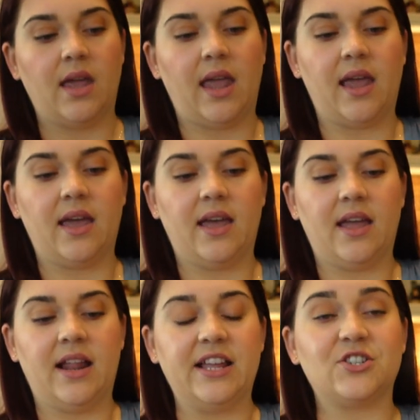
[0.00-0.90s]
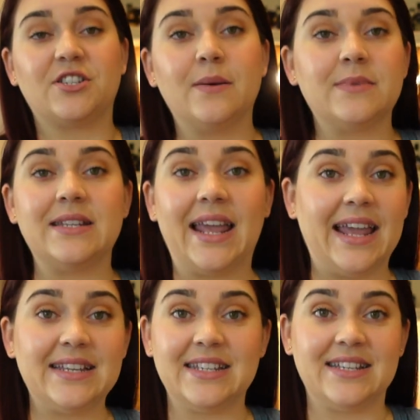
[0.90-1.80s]
And it just comes in
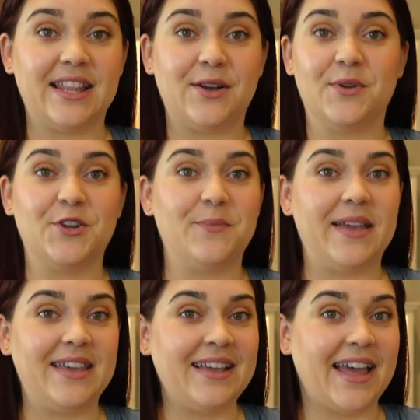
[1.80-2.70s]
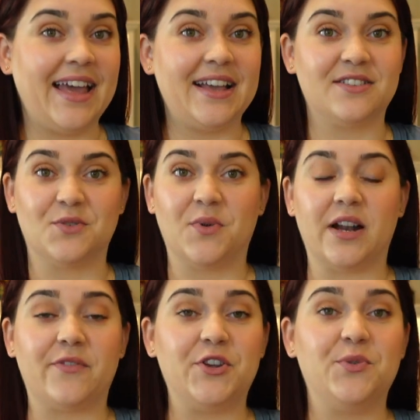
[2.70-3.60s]
handy, like when you're making eggs or
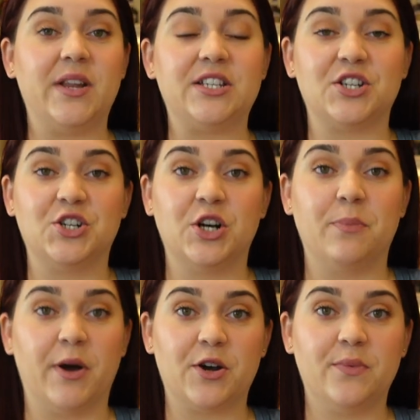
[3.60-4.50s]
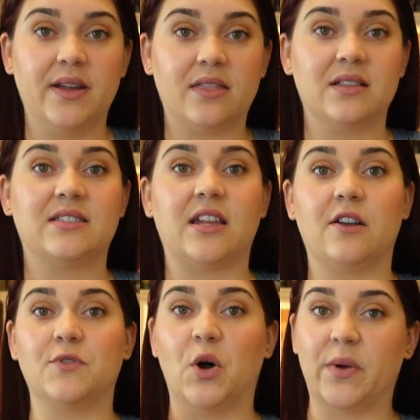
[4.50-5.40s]
whatever you need to cook butter with, instead
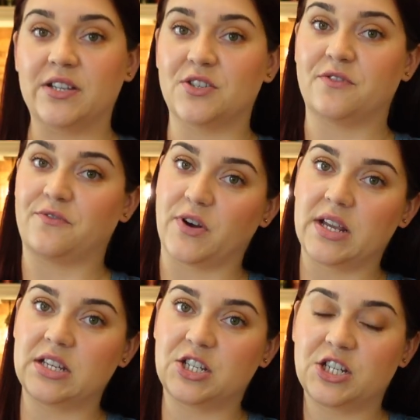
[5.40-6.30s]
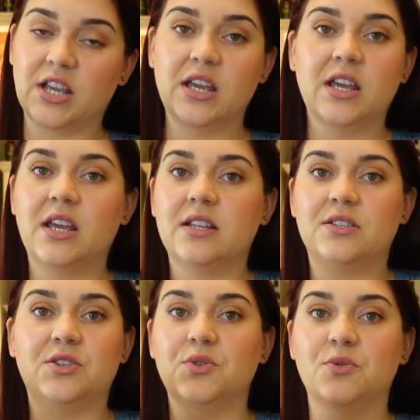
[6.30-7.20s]
of going to the fridge
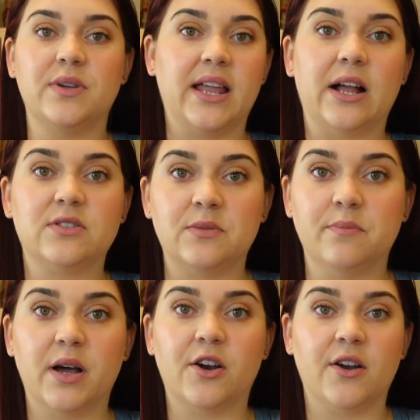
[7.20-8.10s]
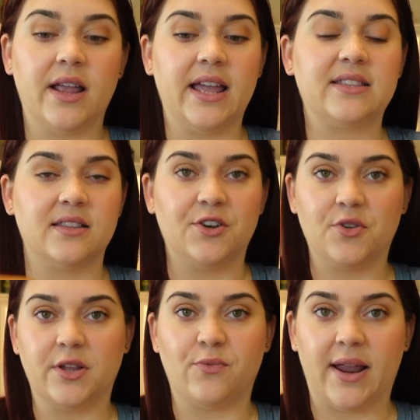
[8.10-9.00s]
to get out some butter, it's
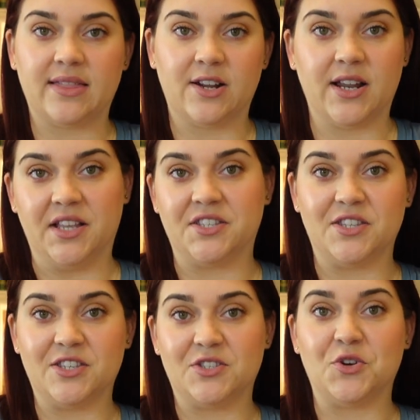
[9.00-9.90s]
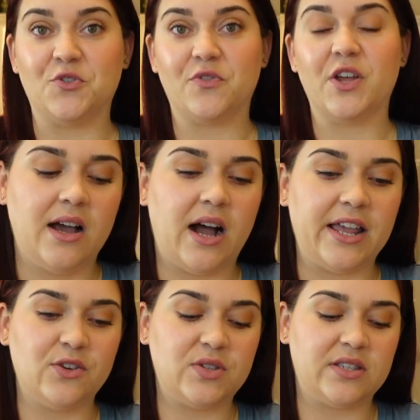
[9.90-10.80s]
literally right there next to the stove. I
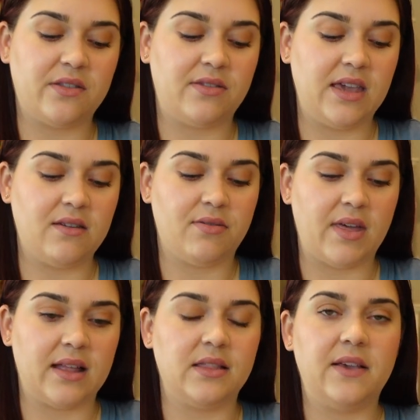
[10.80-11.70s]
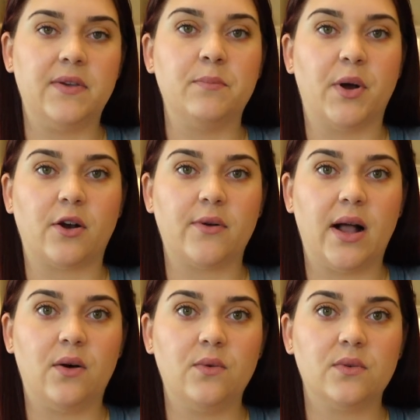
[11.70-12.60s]
used to think that leaving butter
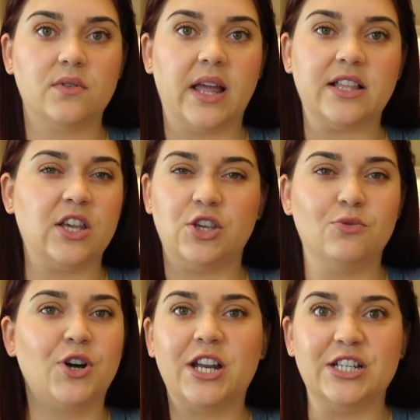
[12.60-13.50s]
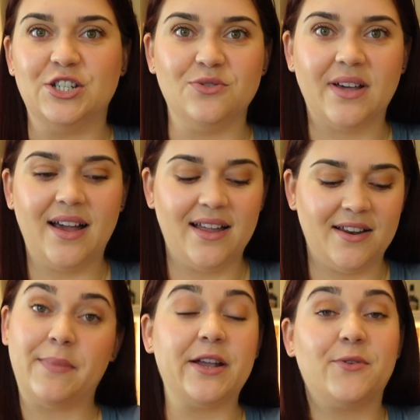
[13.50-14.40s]
out, like that you couldn't do
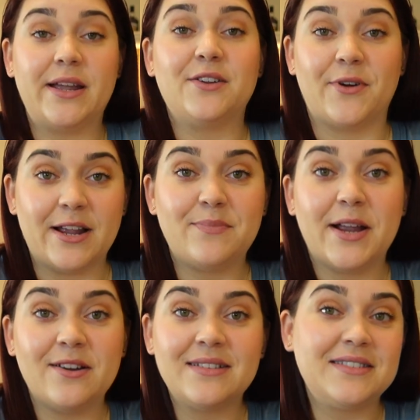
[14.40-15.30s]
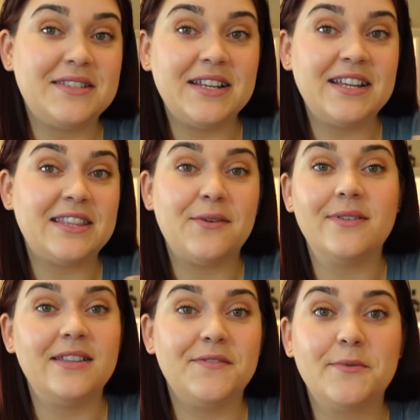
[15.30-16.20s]
that. My great grandparents did it. They
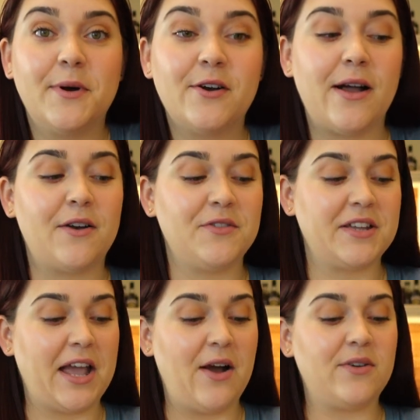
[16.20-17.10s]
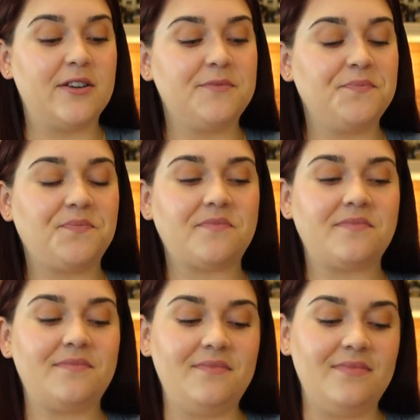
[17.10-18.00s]
would leave their butter out on the counter.
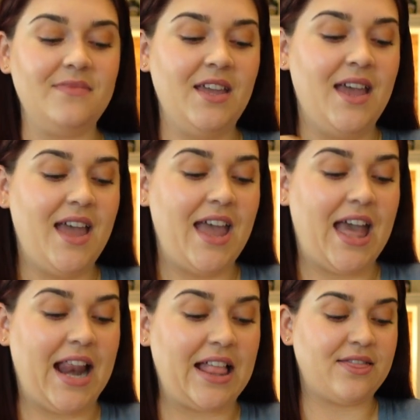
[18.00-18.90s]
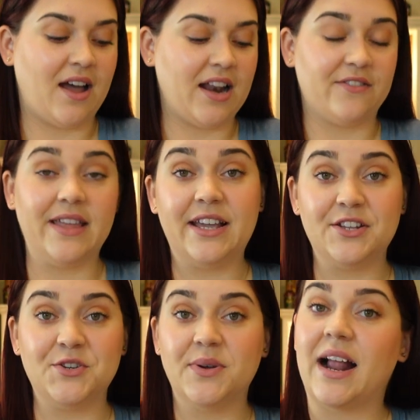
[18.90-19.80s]
And thought, if they can
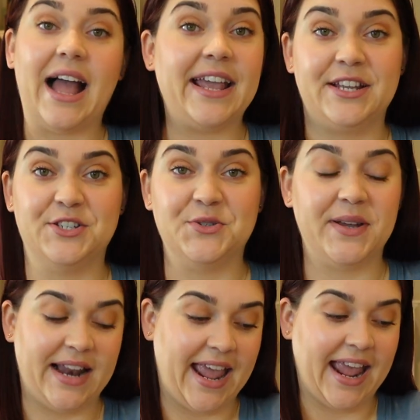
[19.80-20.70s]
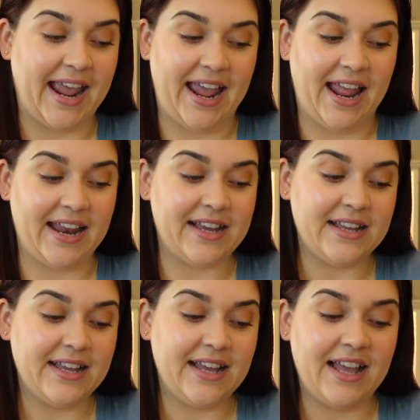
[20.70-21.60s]
do it, I can do it. And
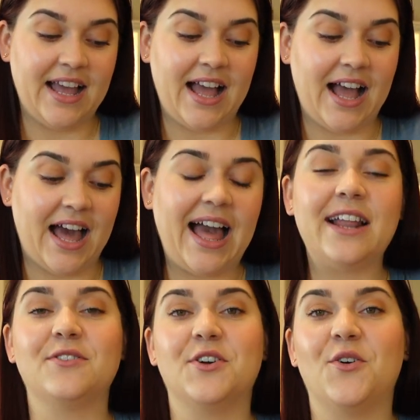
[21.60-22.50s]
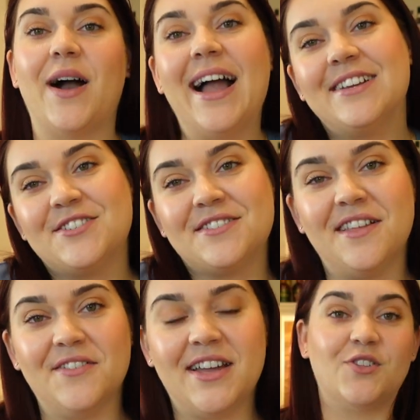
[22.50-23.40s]
I don't know, I just
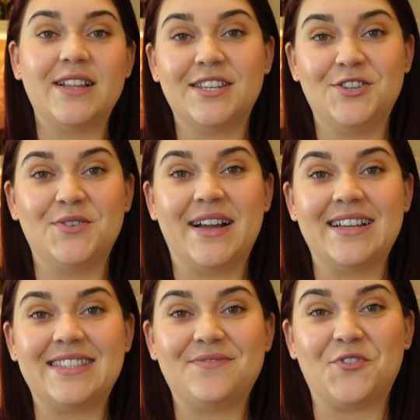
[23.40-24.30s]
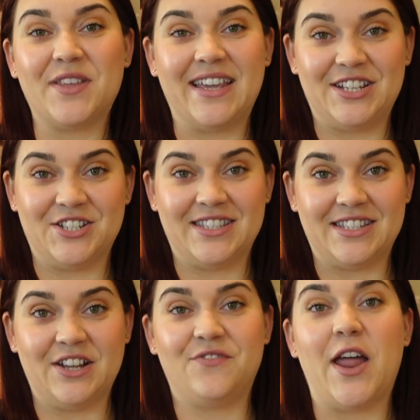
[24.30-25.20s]
love it. So that's it, you guys, for the kitchen
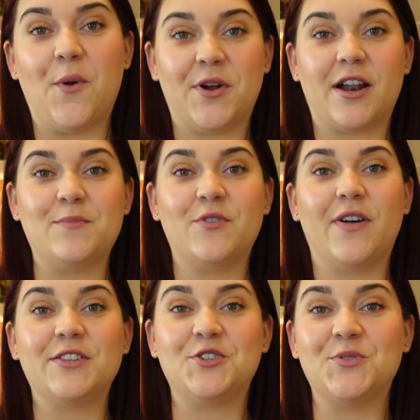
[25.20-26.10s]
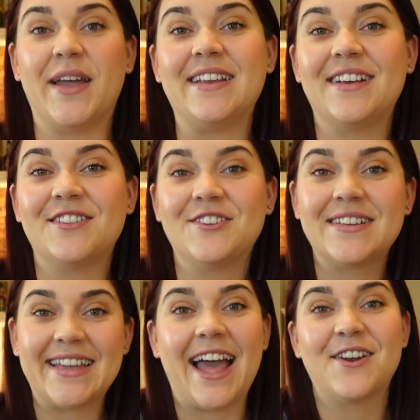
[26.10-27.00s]
stuff. Now we're gonna move on to
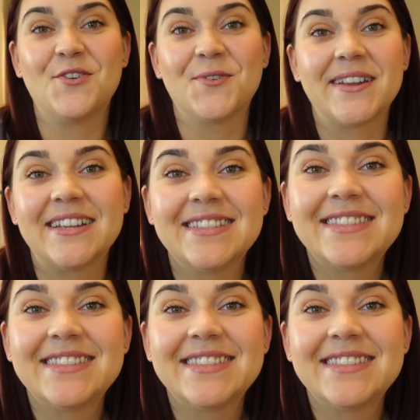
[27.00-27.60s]
another category.